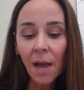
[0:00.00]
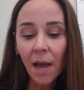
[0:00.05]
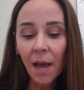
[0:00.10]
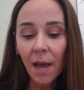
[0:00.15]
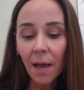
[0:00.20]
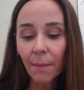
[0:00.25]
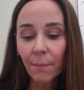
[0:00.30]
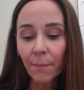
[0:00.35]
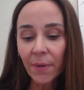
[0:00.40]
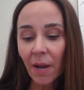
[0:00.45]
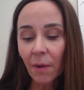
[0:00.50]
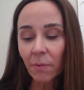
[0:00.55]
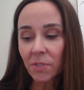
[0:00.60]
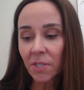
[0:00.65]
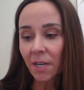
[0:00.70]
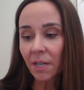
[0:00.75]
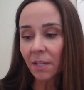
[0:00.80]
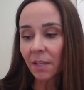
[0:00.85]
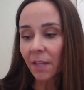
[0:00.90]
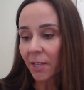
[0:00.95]
But I was
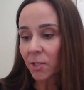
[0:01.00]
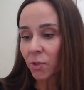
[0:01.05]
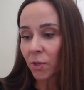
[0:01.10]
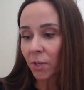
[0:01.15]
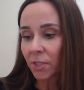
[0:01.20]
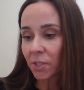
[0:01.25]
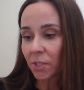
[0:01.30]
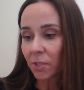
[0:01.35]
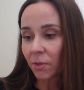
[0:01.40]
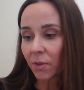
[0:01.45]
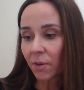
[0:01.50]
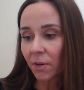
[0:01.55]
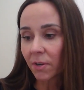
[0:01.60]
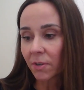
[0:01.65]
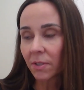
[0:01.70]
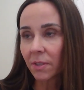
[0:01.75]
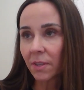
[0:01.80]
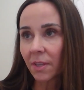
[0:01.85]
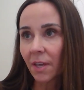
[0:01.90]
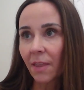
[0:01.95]
on an electric
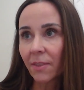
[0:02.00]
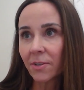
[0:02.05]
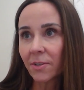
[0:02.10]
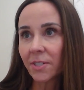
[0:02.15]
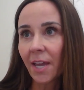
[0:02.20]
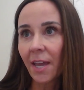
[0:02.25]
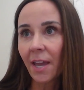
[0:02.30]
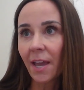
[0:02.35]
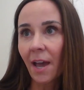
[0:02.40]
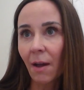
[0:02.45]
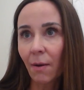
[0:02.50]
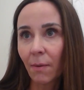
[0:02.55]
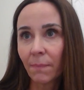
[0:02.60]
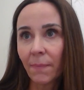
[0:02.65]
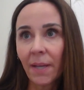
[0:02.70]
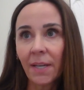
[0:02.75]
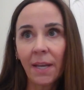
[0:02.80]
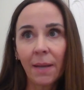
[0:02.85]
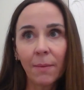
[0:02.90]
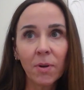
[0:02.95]
scooter the other day out in
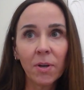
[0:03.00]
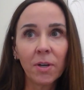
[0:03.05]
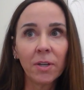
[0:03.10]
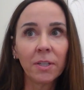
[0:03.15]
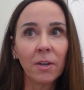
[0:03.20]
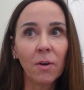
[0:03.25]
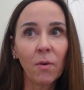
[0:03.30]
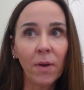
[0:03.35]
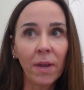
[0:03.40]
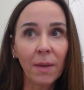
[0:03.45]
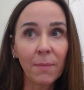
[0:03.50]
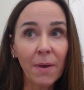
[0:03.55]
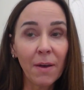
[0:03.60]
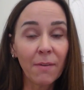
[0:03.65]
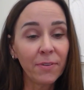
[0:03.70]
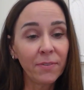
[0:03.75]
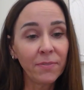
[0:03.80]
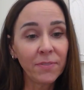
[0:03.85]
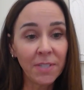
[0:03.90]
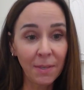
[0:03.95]
my neighborhood going
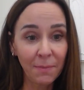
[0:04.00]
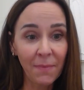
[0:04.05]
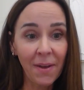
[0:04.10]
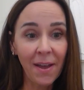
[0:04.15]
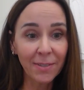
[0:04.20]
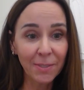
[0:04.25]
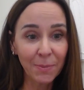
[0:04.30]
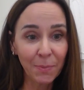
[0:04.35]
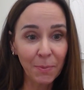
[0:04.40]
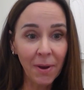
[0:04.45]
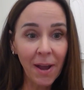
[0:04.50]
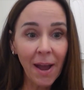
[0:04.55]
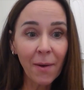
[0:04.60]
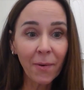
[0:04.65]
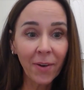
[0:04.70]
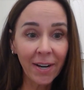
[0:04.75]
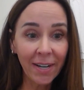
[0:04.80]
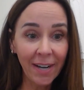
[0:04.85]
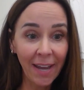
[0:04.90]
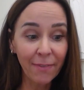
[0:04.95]
about 15 miles per
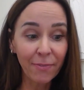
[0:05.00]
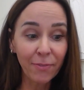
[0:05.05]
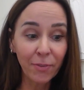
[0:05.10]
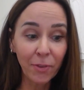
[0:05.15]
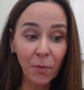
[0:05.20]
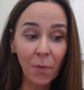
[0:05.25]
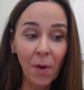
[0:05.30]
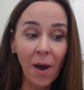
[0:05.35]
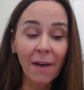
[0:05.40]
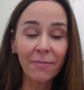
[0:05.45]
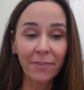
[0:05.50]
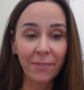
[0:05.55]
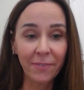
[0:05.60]
hour, and I flew off of